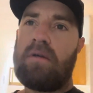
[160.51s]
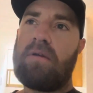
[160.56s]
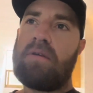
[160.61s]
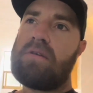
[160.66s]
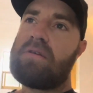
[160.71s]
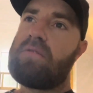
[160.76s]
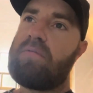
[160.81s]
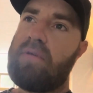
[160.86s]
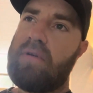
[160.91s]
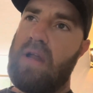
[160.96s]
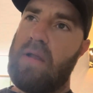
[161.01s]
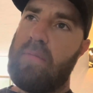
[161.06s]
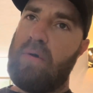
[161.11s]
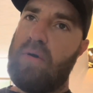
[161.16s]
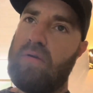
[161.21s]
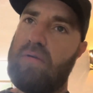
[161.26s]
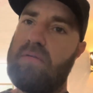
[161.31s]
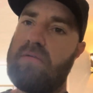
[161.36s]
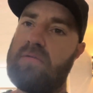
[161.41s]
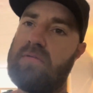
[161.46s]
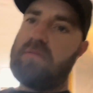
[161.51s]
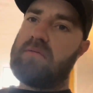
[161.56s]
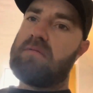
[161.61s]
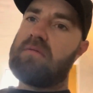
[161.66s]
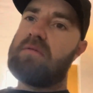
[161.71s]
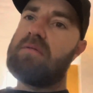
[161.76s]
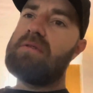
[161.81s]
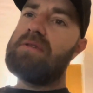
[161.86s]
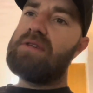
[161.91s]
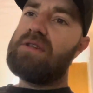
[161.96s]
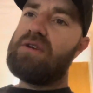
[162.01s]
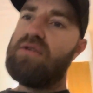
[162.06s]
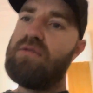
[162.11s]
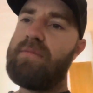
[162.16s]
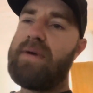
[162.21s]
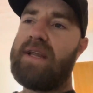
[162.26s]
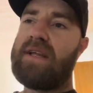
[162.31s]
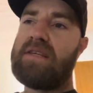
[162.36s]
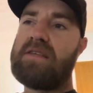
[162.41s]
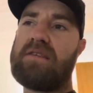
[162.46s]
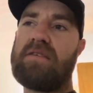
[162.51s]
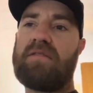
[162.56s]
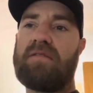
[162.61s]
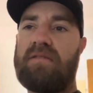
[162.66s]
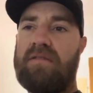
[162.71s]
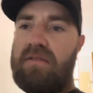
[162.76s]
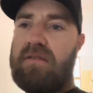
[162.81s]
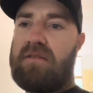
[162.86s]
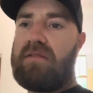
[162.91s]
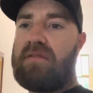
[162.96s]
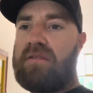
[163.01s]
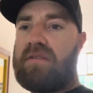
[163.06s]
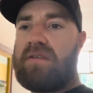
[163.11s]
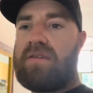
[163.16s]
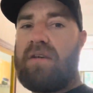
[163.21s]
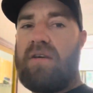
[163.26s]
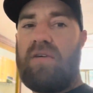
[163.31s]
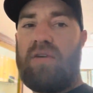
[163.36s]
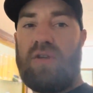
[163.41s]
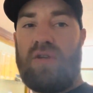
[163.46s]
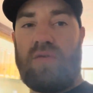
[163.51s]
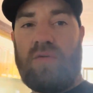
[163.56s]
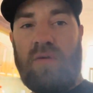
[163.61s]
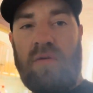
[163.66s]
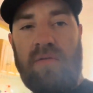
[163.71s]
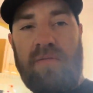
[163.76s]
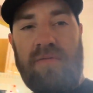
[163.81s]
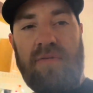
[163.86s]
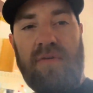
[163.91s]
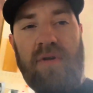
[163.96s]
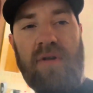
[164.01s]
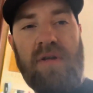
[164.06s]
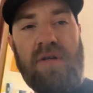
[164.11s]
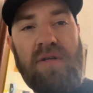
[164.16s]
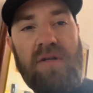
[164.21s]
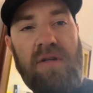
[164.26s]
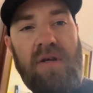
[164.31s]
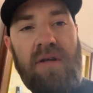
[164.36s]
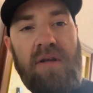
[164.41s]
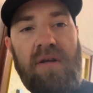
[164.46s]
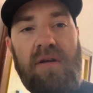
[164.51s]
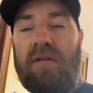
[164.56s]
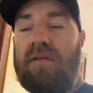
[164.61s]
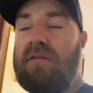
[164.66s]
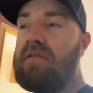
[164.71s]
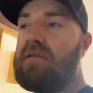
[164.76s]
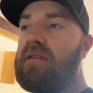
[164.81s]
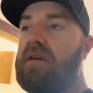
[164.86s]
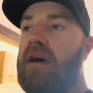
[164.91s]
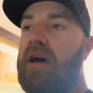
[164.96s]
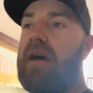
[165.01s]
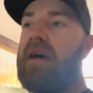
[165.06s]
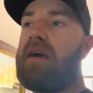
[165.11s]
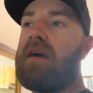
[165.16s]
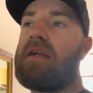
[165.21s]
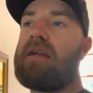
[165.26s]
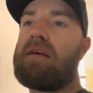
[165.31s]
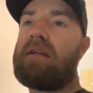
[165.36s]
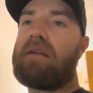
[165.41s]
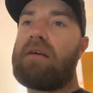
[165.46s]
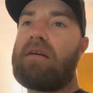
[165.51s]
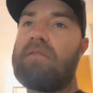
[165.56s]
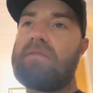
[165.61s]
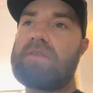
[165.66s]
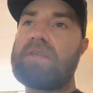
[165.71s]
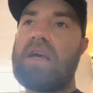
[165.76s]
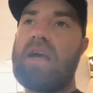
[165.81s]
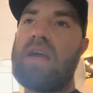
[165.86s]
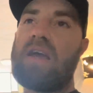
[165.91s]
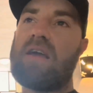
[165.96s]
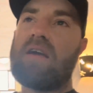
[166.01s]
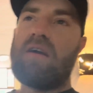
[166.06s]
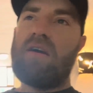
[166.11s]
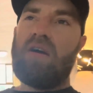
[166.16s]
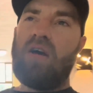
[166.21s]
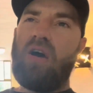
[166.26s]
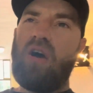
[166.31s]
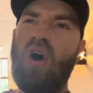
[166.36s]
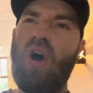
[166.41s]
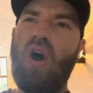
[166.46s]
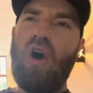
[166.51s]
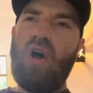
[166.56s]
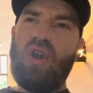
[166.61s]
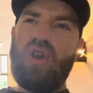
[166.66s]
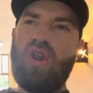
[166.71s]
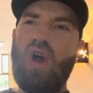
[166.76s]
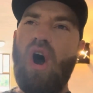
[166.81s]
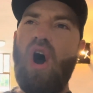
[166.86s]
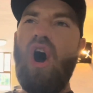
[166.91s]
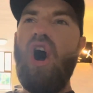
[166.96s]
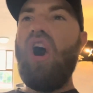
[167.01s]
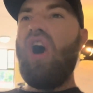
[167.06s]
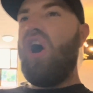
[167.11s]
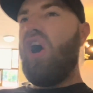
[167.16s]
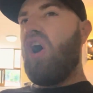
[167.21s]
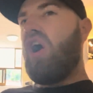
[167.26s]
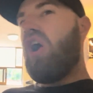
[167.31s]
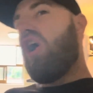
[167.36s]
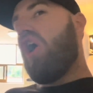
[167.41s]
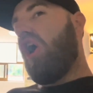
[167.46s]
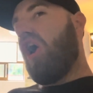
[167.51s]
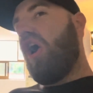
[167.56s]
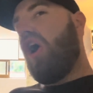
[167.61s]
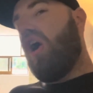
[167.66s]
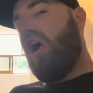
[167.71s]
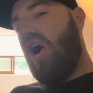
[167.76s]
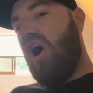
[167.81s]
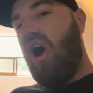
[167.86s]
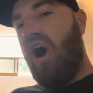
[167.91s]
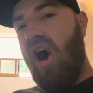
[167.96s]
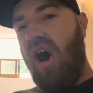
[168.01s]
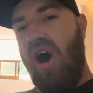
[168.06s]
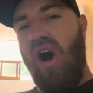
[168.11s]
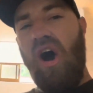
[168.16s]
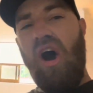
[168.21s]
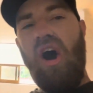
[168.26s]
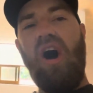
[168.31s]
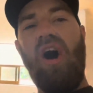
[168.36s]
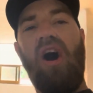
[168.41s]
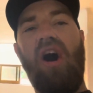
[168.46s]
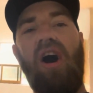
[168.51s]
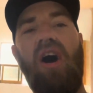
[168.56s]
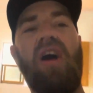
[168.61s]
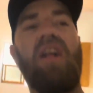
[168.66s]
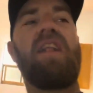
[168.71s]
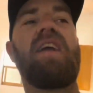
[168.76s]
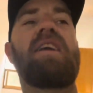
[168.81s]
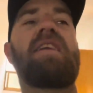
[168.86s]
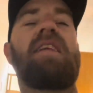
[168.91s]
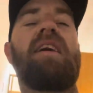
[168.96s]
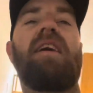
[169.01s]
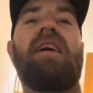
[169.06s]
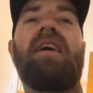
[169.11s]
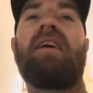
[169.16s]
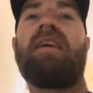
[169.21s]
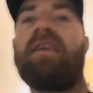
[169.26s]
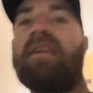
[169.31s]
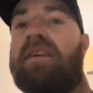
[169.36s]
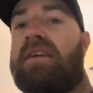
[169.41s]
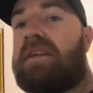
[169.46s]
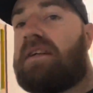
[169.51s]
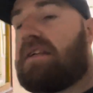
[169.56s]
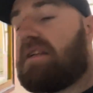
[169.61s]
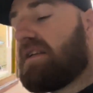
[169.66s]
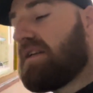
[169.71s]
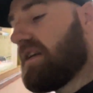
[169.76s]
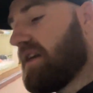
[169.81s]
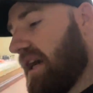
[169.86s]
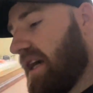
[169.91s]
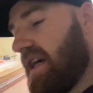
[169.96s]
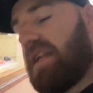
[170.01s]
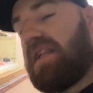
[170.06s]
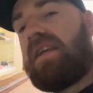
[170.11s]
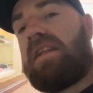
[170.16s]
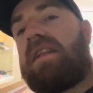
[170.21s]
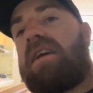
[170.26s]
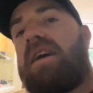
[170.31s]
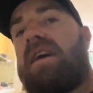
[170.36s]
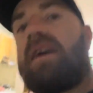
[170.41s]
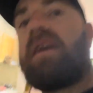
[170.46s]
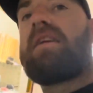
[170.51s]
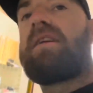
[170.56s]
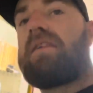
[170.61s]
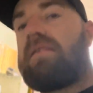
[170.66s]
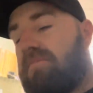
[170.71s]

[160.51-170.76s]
So we got about 2 minutes of solid drone footage and then it died and I was like, oh no! Like that. I did that.